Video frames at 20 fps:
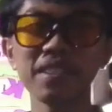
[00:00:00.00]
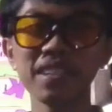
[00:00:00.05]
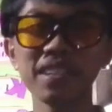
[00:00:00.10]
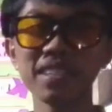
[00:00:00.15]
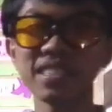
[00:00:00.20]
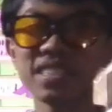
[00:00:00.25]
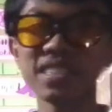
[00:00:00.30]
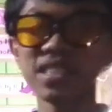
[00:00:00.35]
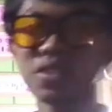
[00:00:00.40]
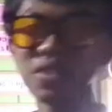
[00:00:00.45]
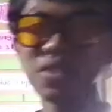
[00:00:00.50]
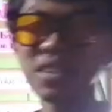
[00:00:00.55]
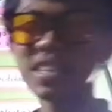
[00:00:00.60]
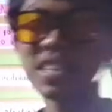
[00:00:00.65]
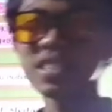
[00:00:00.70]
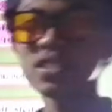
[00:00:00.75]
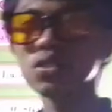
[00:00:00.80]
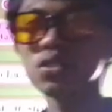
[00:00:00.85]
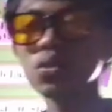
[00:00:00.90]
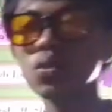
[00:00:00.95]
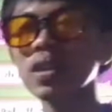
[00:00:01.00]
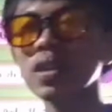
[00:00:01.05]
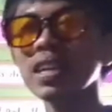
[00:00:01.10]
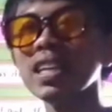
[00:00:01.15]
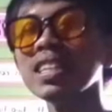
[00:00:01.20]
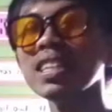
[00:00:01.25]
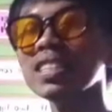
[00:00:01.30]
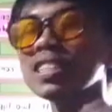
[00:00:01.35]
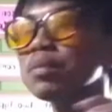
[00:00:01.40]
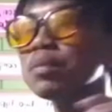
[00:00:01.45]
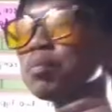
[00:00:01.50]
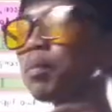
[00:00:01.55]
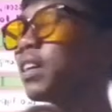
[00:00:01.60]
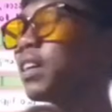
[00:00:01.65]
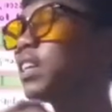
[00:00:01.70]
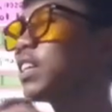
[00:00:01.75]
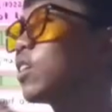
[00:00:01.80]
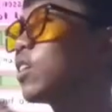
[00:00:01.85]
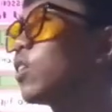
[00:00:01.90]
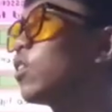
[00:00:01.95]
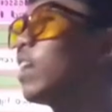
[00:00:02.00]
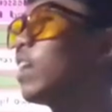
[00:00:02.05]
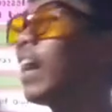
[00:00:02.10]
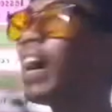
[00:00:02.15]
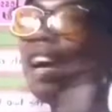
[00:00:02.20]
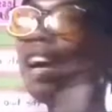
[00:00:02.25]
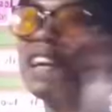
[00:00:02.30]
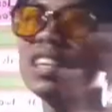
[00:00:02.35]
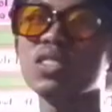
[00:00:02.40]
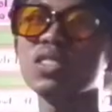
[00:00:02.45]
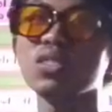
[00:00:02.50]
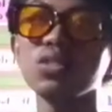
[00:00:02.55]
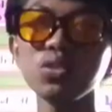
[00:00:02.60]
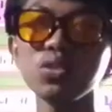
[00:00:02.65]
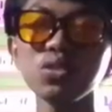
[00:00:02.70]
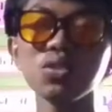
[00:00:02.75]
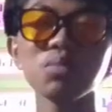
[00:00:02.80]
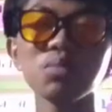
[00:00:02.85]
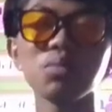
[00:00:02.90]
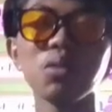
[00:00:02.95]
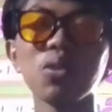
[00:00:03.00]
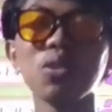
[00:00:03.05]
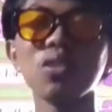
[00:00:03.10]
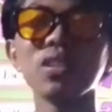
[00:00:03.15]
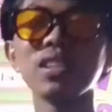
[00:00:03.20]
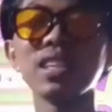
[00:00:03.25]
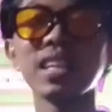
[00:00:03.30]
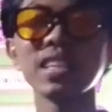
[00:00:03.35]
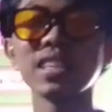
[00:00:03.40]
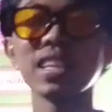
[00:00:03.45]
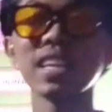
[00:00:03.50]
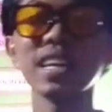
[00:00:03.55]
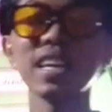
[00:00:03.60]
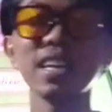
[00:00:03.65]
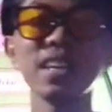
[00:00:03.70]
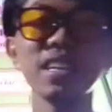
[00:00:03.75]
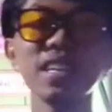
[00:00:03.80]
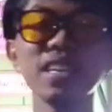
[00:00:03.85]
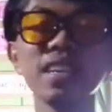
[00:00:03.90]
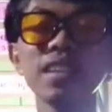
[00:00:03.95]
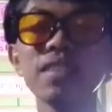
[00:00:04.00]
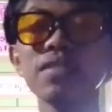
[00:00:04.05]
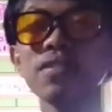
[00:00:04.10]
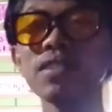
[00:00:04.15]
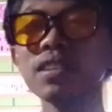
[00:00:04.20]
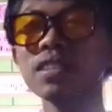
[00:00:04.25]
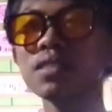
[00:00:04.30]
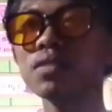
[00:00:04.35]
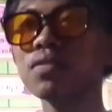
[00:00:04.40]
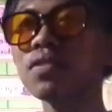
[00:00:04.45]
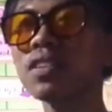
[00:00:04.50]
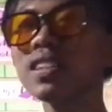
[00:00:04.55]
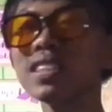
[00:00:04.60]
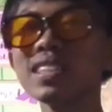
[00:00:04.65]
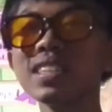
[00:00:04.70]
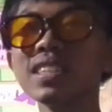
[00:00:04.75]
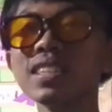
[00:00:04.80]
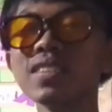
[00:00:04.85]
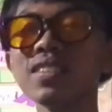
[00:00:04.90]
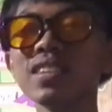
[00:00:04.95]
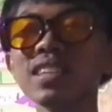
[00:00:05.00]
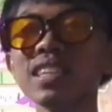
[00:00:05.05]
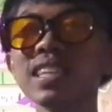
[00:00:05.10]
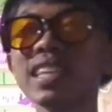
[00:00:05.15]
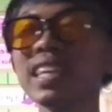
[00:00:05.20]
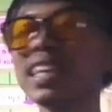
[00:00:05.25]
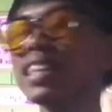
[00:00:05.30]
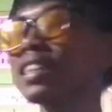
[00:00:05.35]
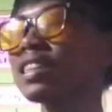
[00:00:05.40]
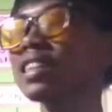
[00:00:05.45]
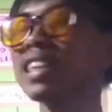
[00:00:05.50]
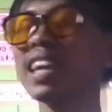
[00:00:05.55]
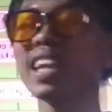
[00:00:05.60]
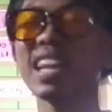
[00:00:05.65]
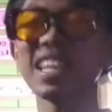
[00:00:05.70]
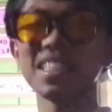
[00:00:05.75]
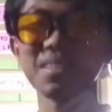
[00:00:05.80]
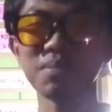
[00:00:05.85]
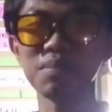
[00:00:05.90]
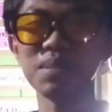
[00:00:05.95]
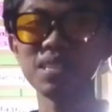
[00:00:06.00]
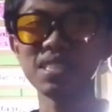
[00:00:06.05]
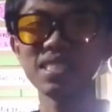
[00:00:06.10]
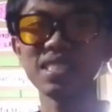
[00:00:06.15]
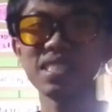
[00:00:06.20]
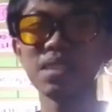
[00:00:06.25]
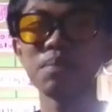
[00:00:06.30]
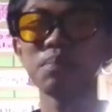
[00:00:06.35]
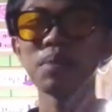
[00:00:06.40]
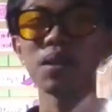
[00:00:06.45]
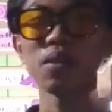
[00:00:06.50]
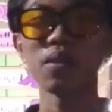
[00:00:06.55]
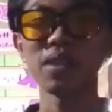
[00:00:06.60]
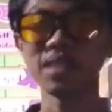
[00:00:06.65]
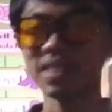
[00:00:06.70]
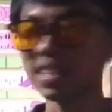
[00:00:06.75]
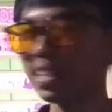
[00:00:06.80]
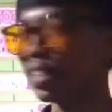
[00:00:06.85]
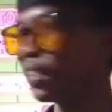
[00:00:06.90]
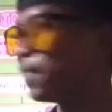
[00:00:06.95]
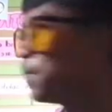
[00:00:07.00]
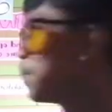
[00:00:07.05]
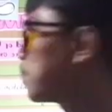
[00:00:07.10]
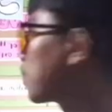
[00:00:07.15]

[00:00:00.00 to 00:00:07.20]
filtering. So its particles are too small that even filtering it cannot be separated.